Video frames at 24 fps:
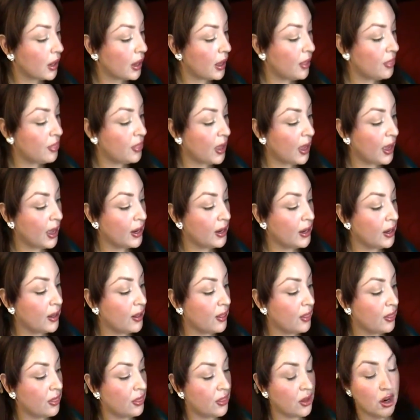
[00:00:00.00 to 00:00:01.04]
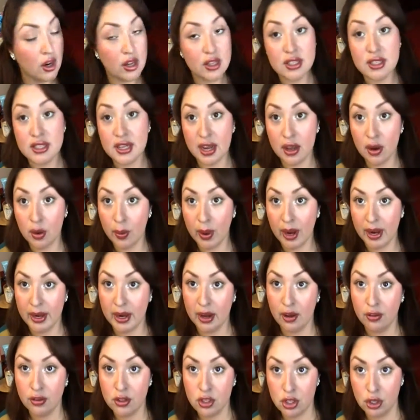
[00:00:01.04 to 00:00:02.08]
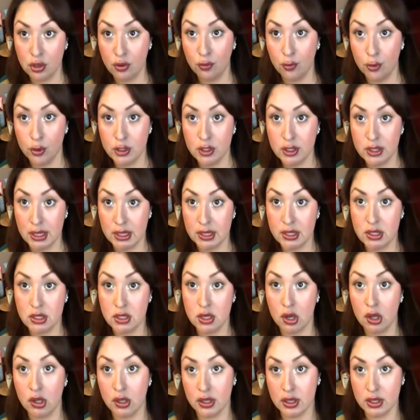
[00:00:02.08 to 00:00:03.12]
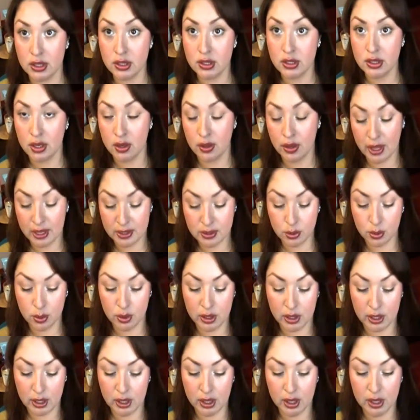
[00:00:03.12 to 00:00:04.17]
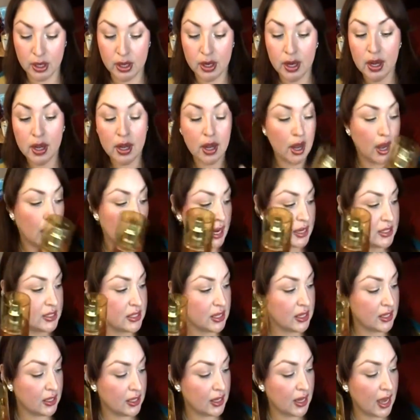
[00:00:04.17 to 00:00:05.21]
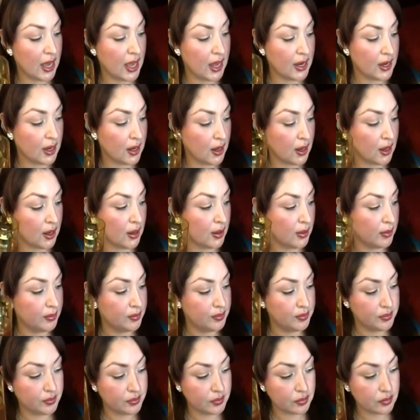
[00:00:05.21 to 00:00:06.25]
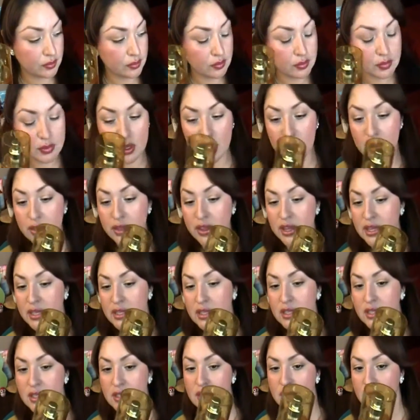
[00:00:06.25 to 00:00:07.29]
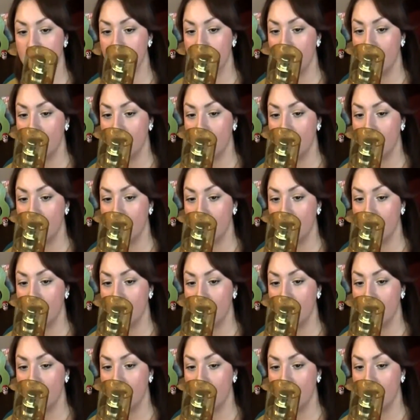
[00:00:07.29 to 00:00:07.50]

And then they're on sale right now too for $6, so that's really good. I did get um, this